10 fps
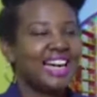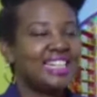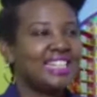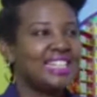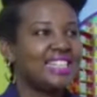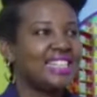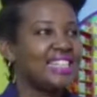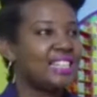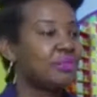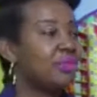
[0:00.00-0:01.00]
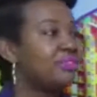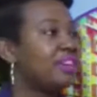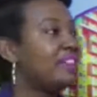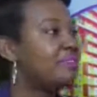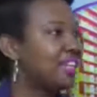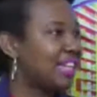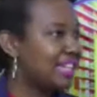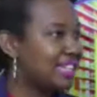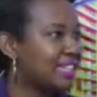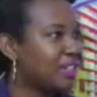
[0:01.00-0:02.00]
and it says it's for 5
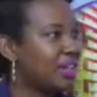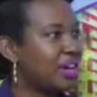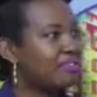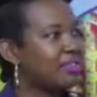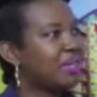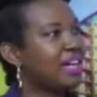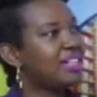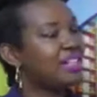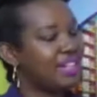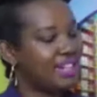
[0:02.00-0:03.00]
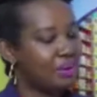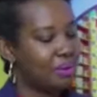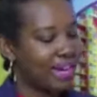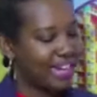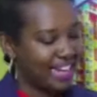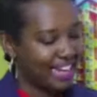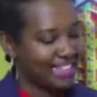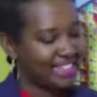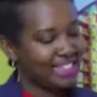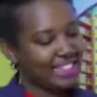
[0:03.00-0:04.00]
years, so you have to calculate
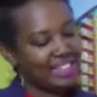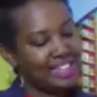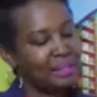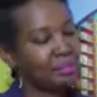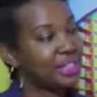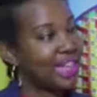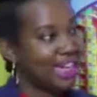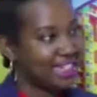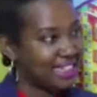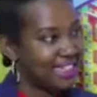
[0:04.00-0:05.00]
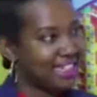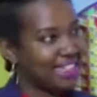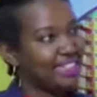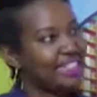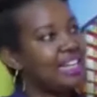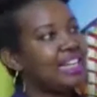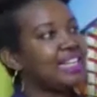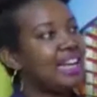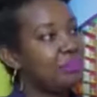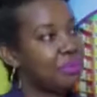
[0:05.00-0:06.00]
180 times 18
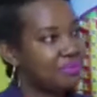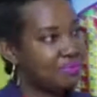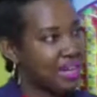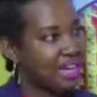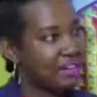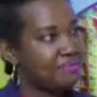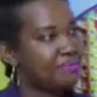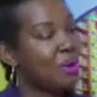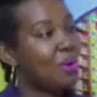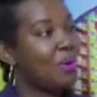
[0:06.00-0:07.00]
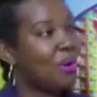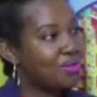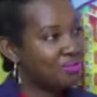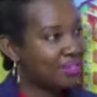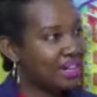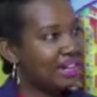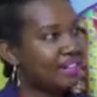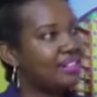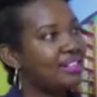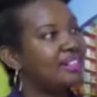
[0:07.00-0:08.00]
times 5
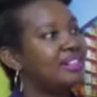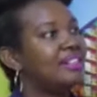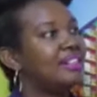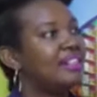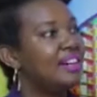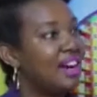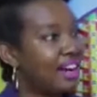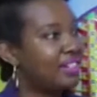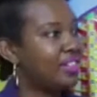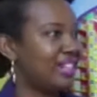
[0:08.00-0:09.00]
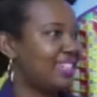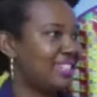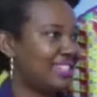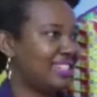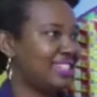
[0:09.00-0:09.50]
over 100.